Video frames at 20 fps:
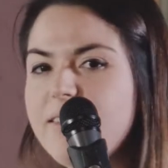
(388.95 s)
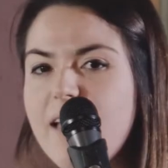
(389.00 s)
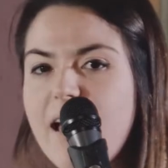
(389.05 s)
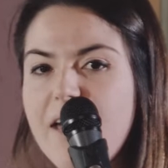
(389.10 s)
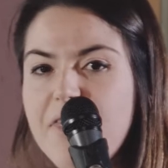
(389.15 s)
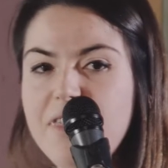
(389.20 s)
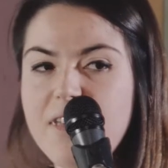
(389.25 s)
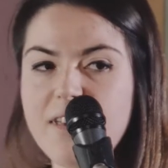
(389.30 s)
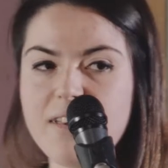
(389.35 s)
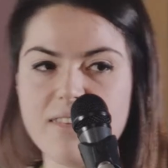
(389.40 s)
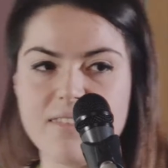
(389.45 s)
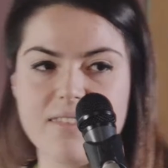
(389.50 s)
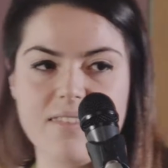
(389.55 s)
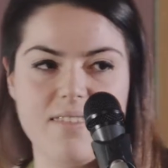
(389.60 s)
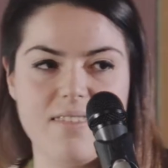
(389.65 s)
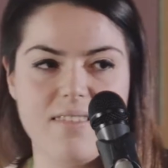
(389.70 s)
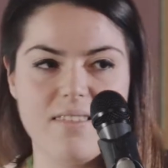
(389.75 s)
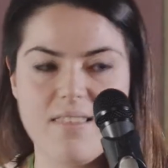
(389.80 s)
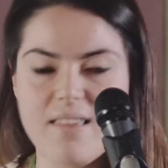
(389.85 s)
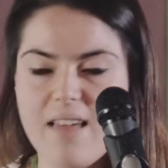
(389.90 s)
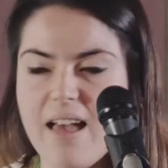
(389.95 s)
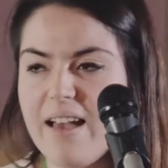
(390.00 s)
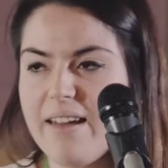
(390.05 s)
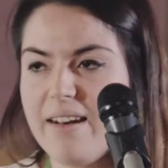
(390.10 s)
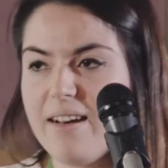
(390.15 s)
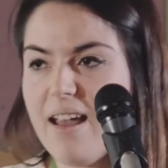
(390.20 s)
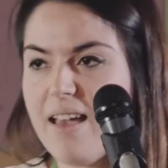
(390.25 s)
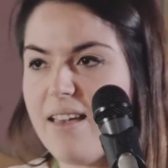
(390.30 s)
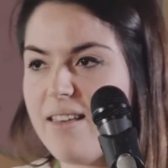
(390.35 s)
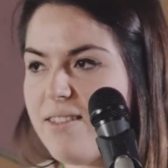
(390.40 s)
I think it's a
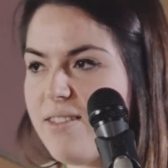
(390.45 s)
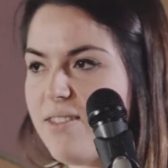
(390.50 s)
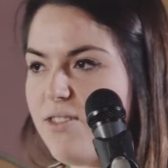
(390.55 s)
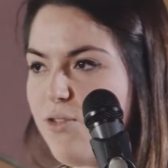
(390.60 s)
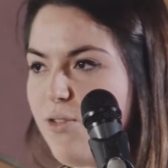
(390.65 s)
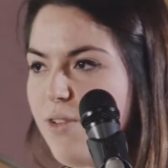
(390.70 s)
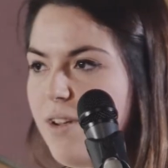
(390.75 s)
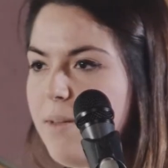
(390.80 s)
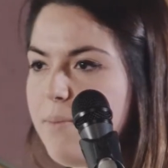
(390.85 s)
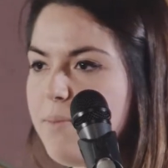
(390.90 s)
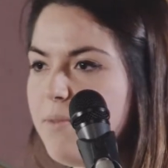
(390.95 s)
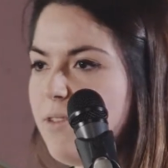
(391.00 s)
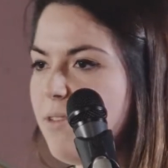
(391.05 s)
nice trip